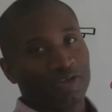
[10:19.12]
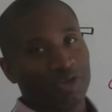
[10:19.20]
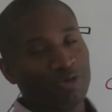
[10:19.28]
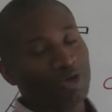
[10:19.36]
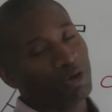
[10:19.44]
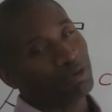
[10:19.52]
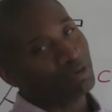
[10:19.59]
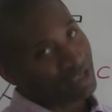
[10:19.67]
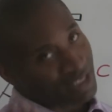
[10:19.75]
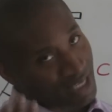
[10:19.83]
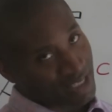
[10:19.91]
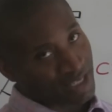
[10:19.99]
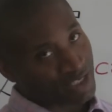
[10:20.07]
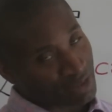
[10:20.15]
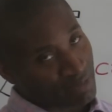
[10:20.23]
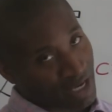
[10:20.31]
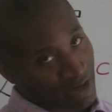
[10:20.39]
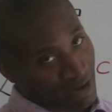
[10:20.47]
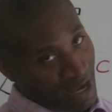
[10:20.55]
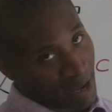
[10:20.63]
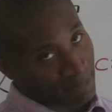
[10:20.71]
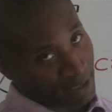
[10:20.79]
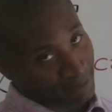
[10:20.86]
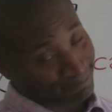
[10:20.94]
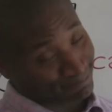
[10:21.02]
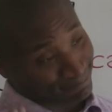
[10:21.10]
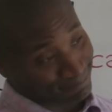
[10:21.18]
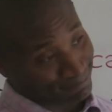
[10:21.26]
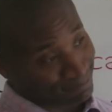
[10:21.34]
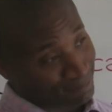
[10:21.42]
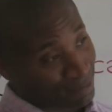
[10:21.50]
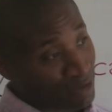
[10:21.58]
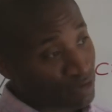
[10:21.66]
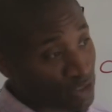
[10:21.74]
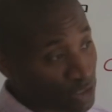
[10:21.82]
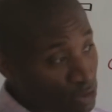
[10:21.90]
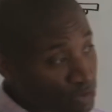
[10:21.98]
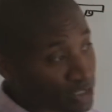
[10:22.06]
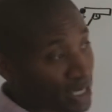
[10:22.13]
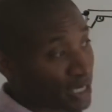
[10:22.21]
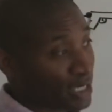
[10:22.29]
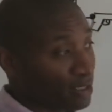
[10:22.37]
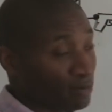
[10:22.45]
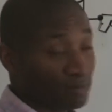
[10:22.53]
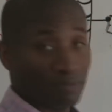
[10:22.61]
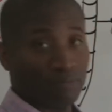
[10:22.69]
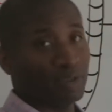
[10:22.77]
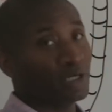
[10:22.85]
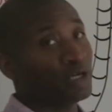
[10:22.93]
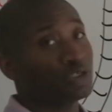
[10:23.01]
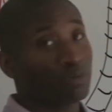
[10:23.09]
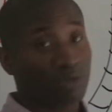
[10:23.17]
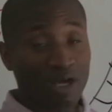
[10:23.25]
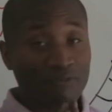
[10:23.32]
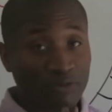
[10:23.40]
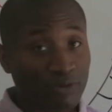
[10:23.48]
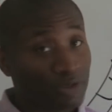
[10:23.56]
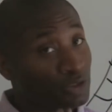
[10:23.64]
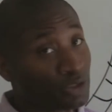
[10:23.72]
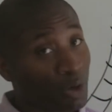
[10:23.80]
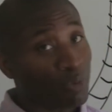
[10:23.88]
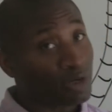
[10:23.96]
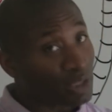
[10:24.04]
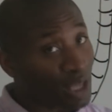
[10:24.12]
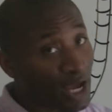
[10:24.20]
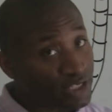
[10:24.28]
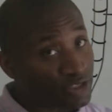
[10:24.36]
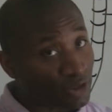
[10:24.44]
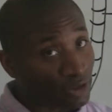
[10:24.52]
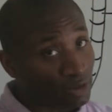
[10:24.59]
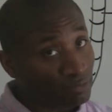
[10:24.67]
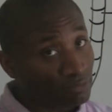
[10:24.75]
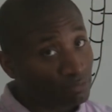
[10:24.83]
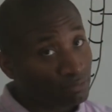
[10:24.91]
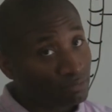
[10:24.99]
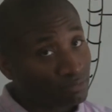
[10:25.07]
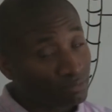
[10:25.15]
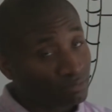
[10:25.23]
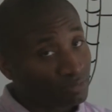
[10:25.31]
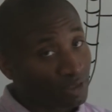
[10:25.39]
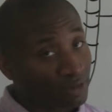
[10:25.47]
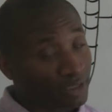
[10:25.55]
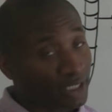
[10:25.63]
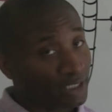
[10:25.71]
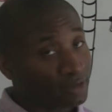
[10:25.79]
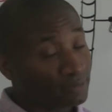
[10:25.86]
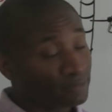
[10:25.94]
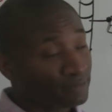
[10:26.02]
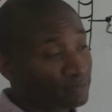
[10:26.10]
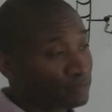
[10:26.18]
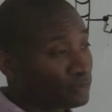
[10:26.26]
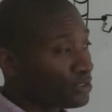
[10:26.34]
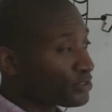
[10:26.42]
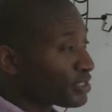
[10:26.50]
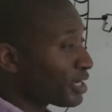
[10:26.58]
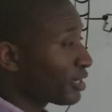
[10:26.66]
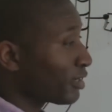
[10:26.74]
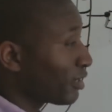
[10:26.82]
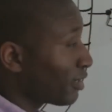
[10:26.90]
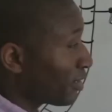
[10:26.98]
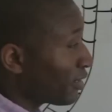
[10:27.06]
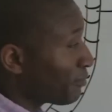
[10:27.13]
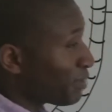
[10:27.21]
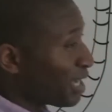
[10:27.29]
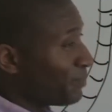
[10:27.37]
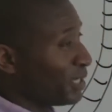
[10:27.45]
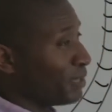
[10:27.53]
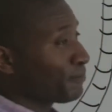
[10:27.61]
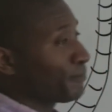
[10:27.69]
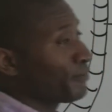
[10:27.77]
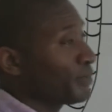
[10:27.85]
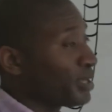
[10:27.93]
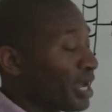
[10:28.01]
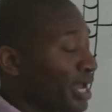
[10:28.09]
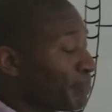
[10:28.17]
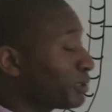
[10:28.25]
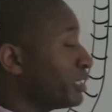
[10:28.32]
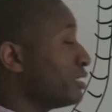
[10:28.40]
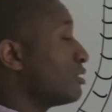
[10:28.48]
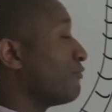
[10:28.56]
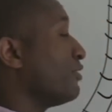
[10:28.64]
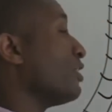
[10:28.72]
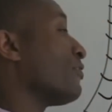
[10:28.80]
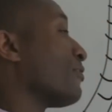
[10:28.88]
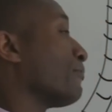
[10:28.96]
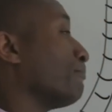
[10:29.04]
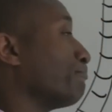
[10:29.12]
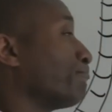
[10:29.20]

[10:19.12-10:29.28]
You know that doesn't make her happy. So you say, because you love her and you don't want to lie to her, okay, you say, baby, I plead the fifth.